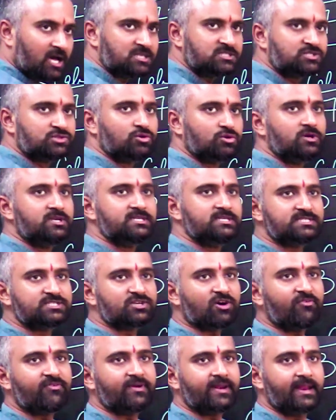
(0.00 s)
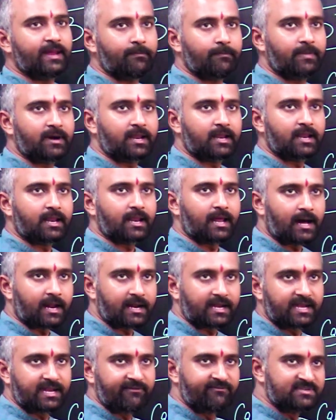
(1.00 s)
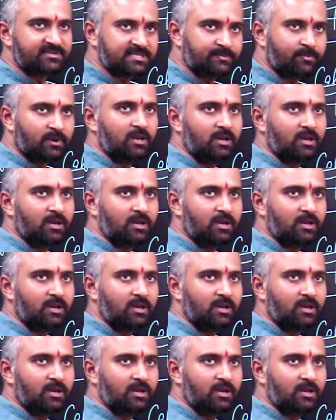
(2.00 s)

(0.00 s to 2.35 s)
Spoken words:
2 digits of a number are divisible by